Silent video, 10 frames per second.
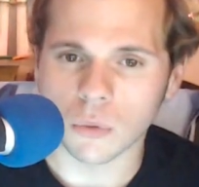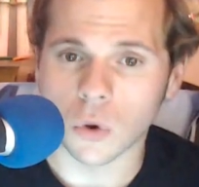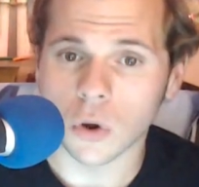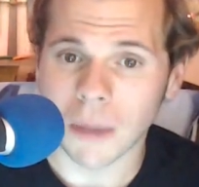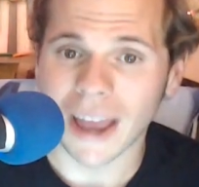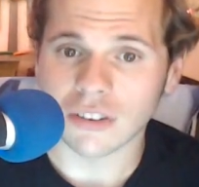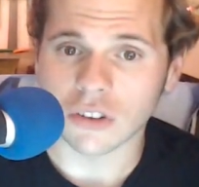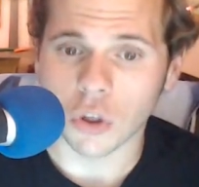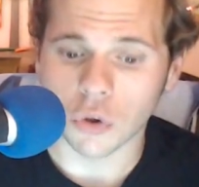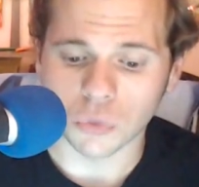good pace to
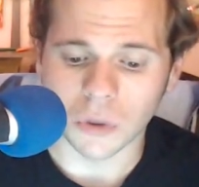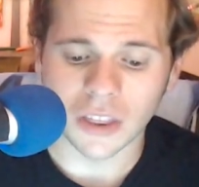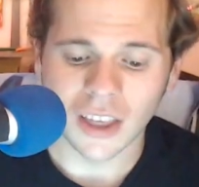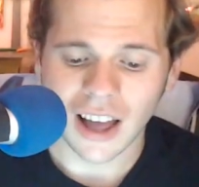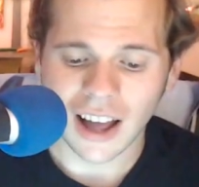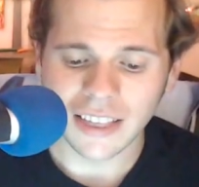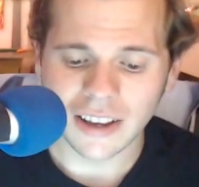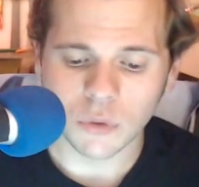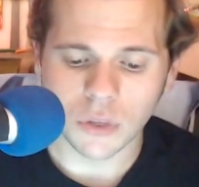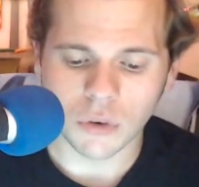close with, I think
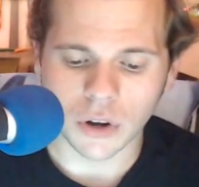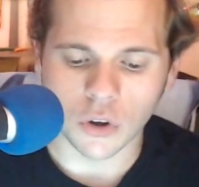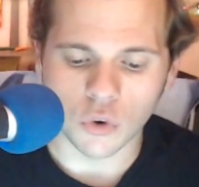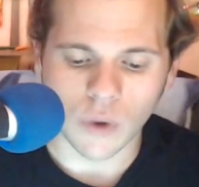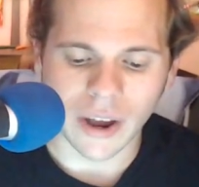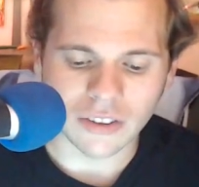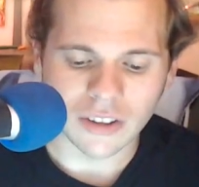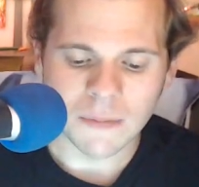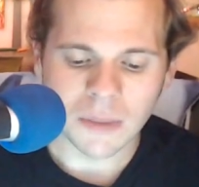I really run a good race.